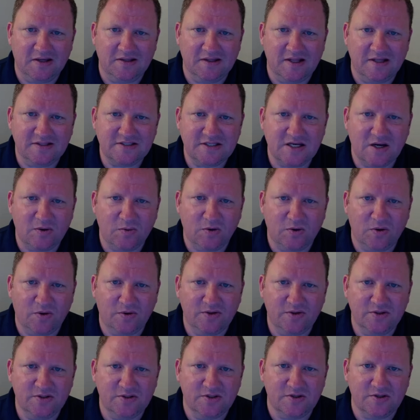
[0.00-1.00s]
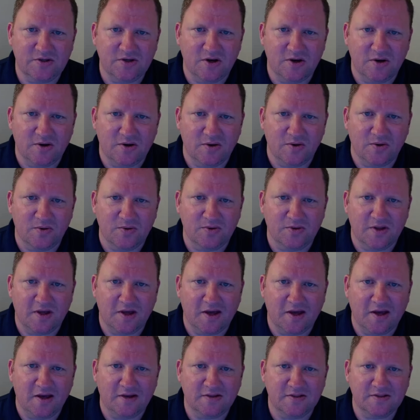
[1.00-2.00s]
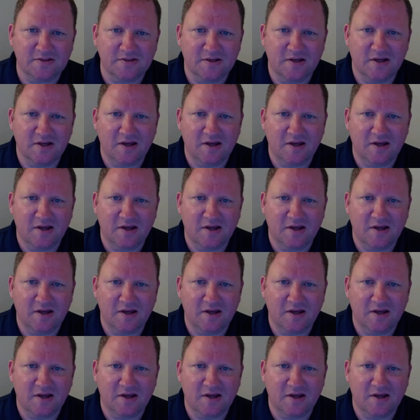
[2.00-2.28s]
And that's how we're going to know that,